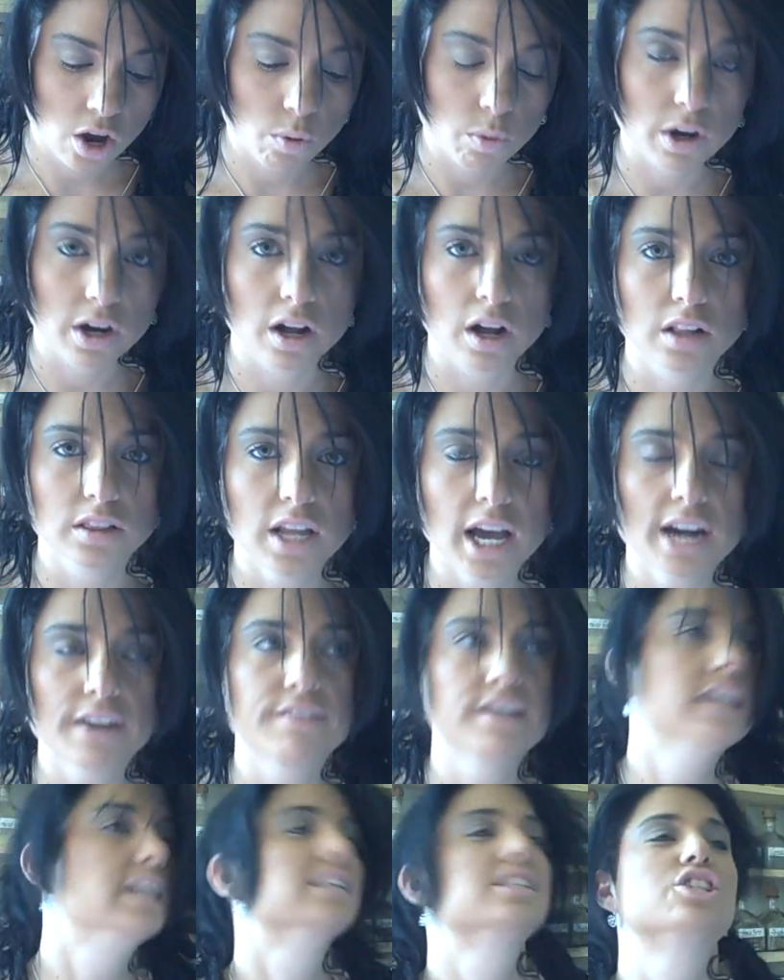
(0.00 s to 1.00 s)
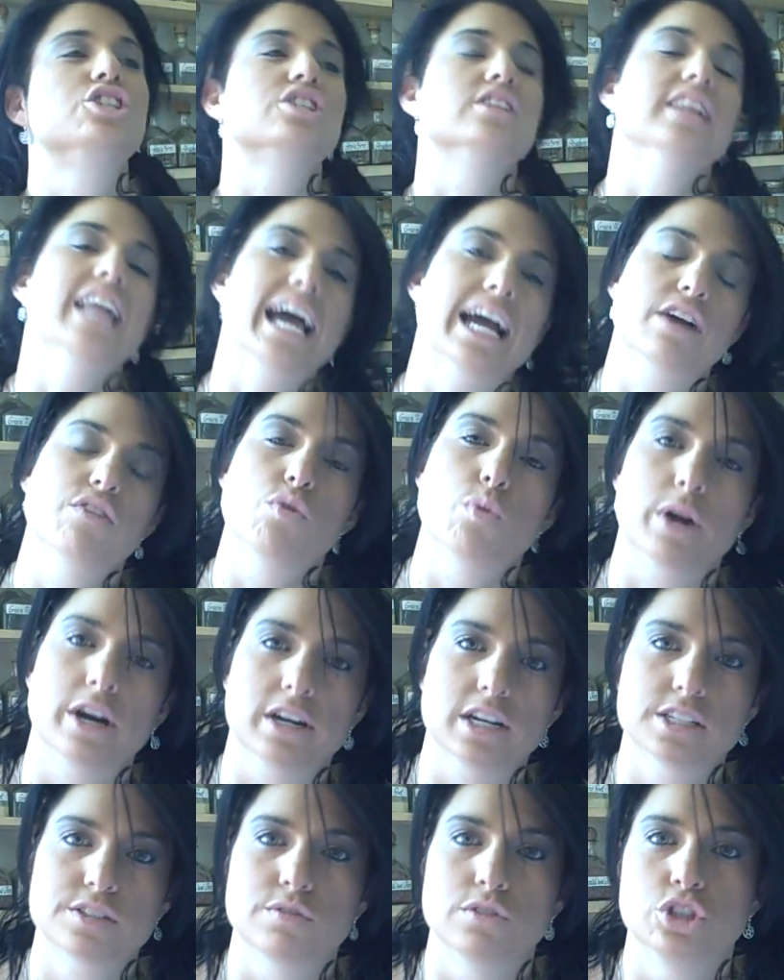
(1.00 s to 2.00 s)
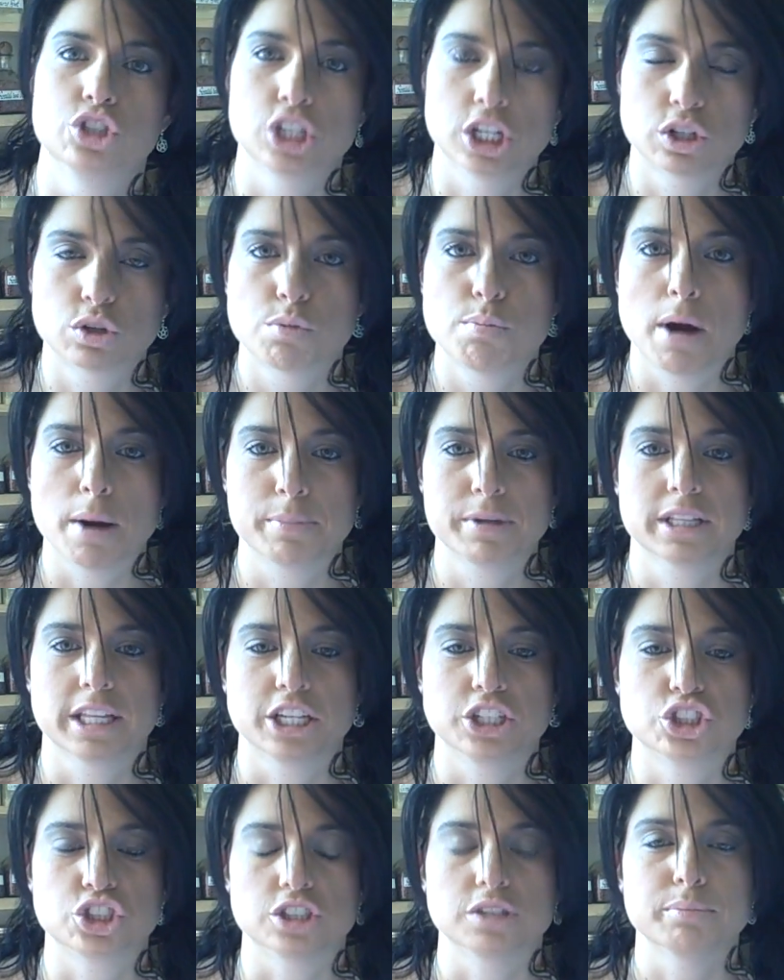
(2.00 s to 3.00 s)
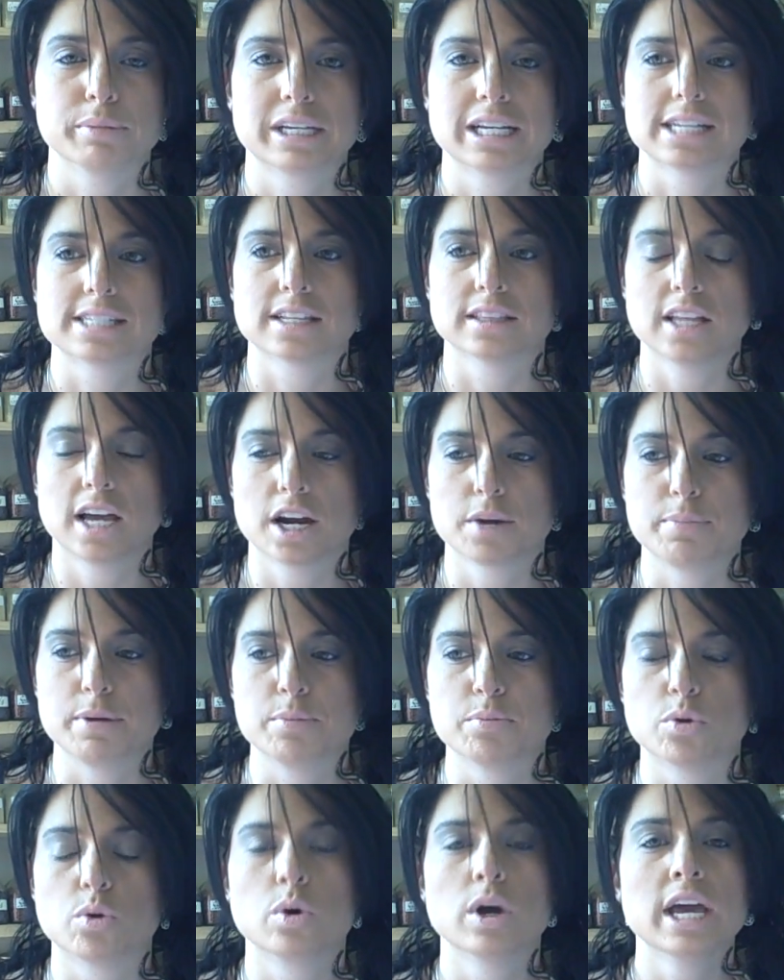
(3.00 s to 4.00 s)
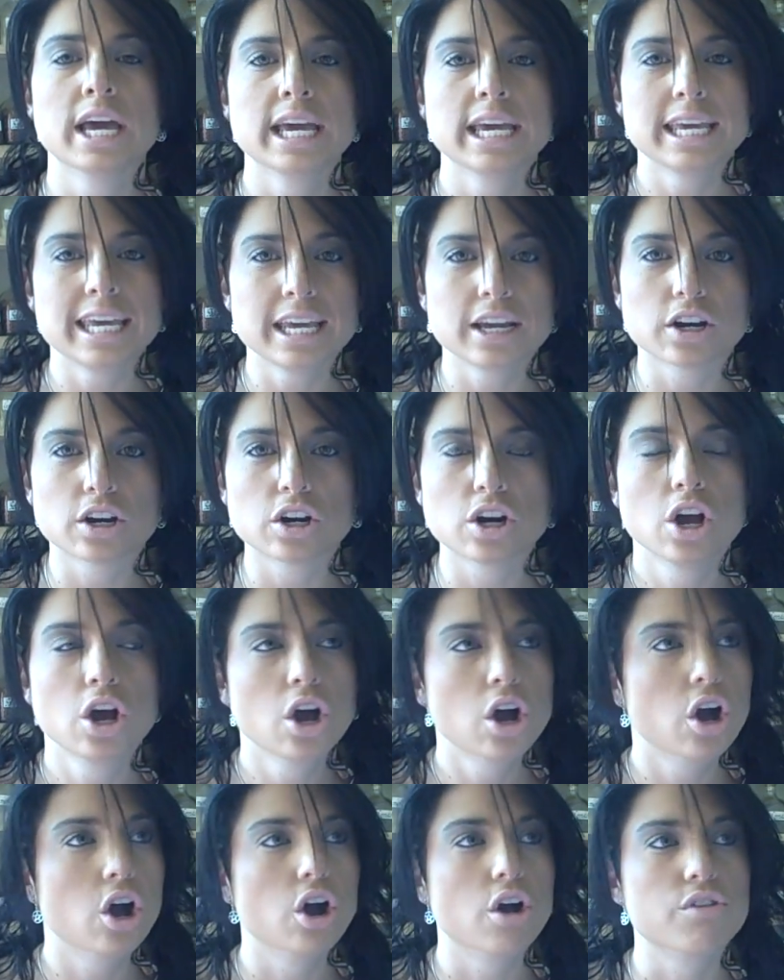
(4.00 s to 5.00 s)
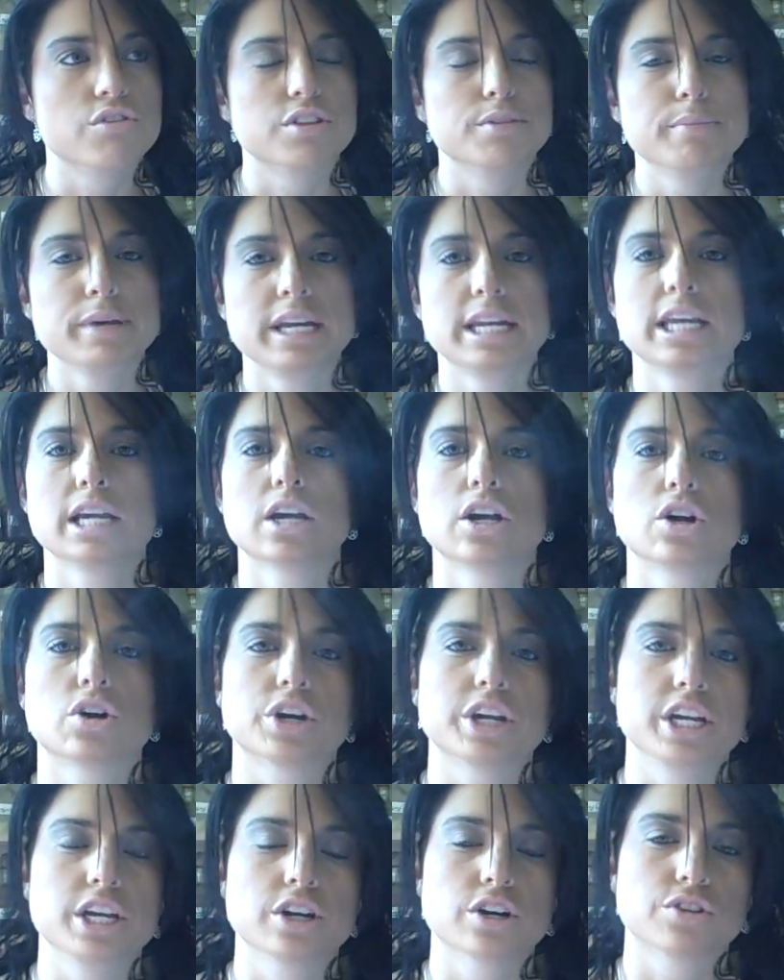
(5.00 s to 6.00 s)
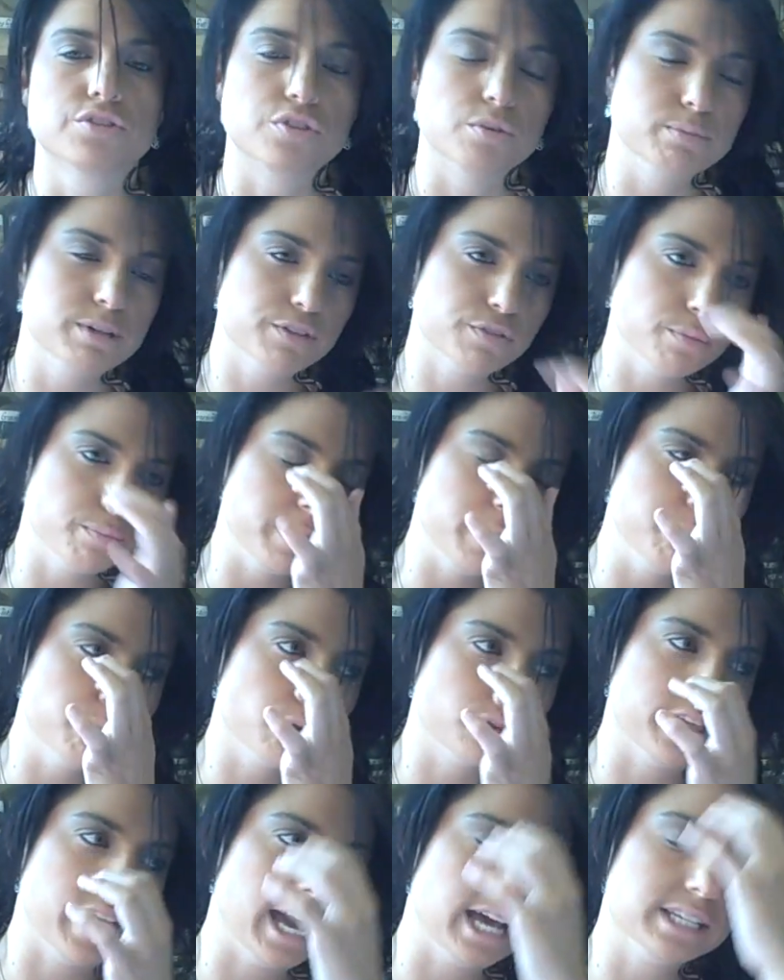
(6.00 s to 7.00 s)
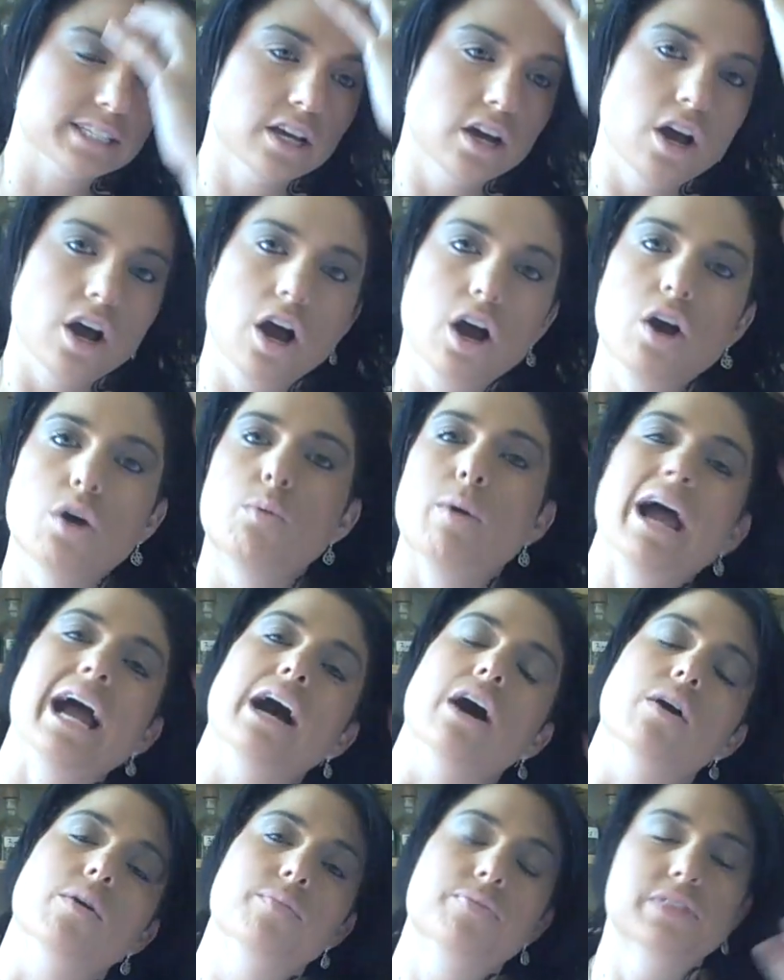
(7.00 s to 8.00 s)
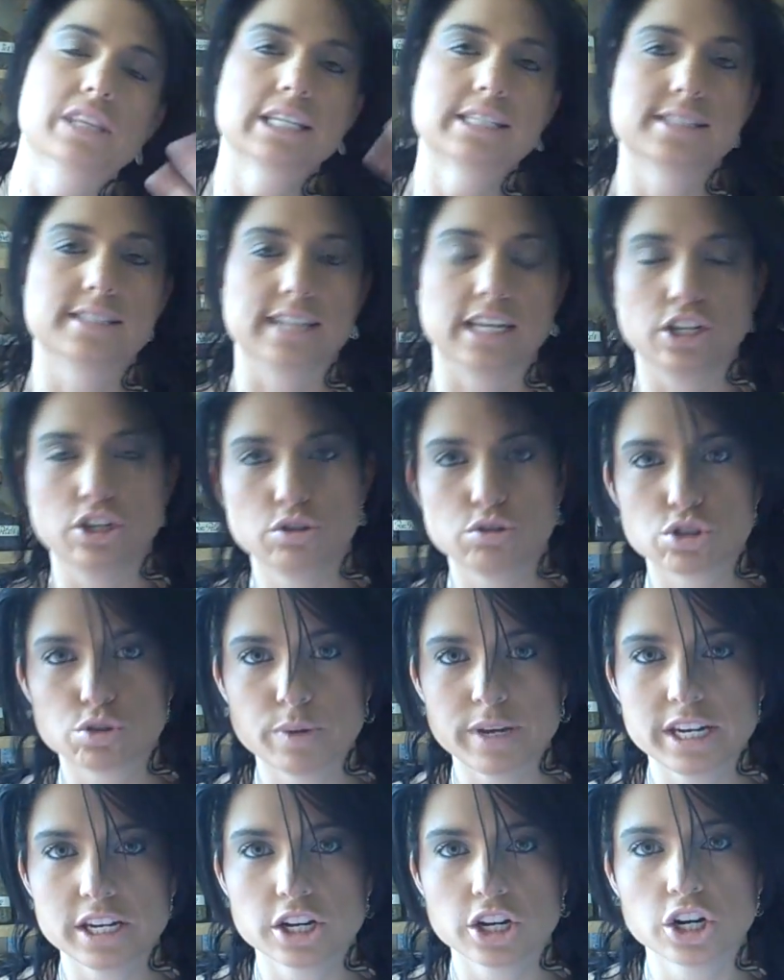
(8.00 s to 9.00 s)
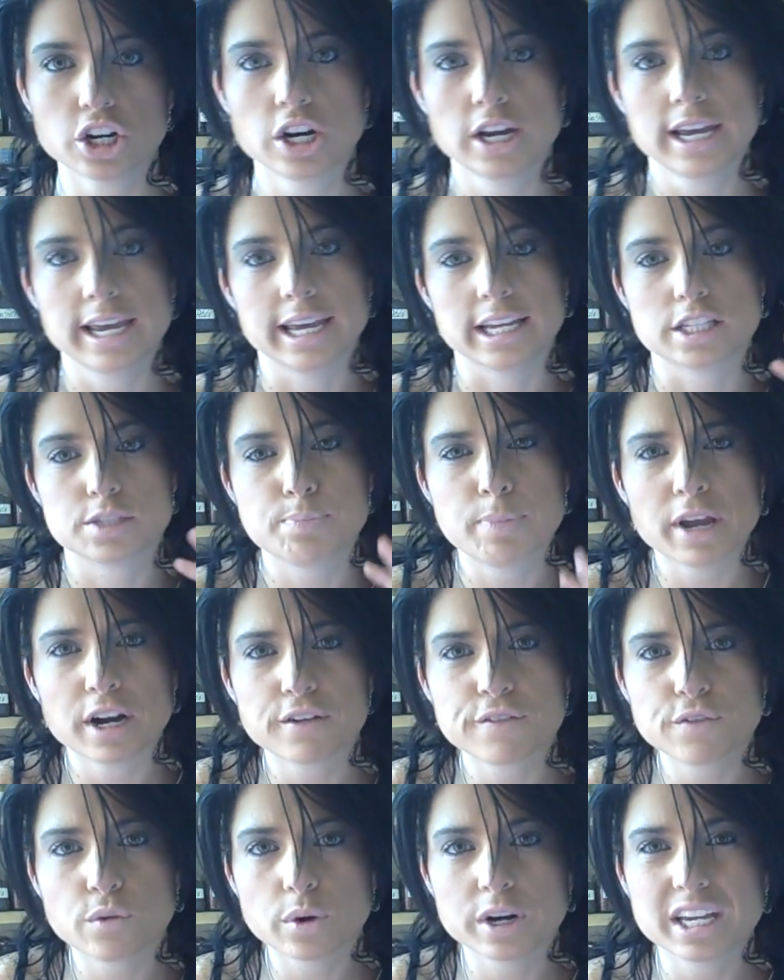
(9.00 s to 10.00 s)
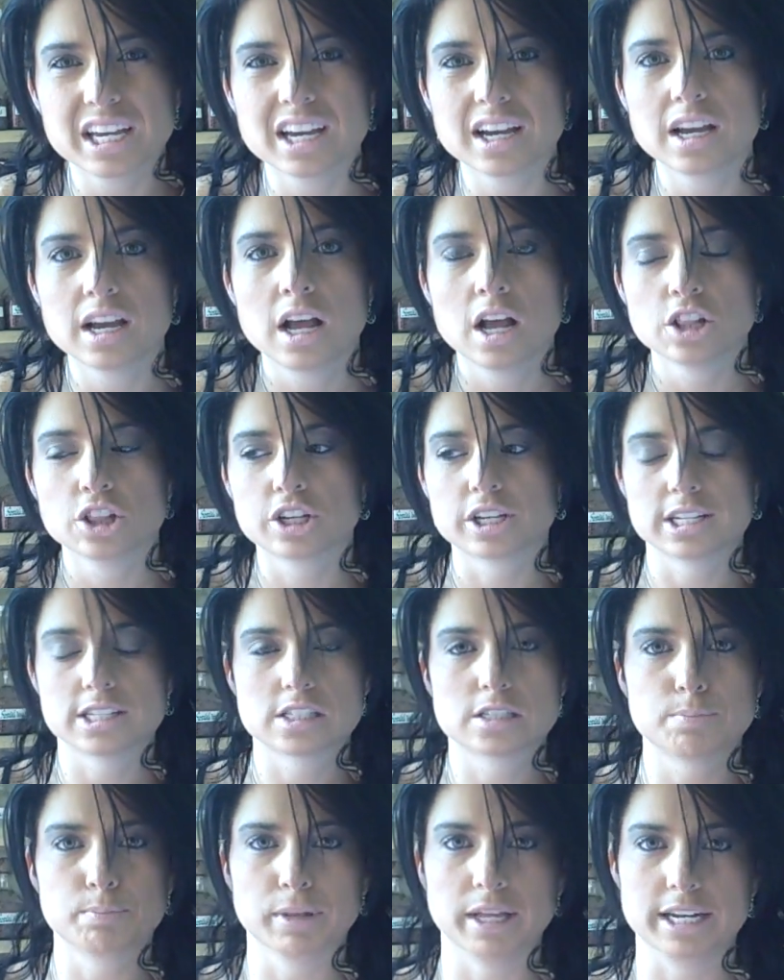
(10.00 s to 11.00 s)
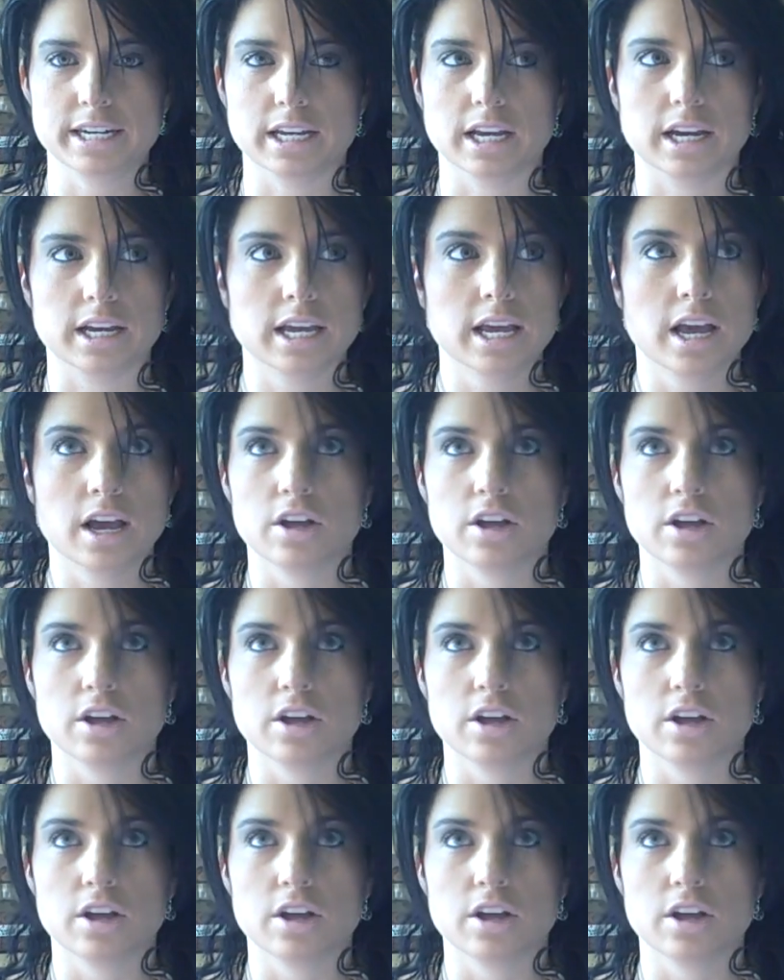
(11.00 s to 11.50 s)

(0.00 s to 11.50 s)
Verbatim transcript: Well, a lot of it is just lack of awareness for the general population because a lot of people hear over the media or hear from different people that, oh wow, this is a new sweetener, it's better for you, look at Splenda.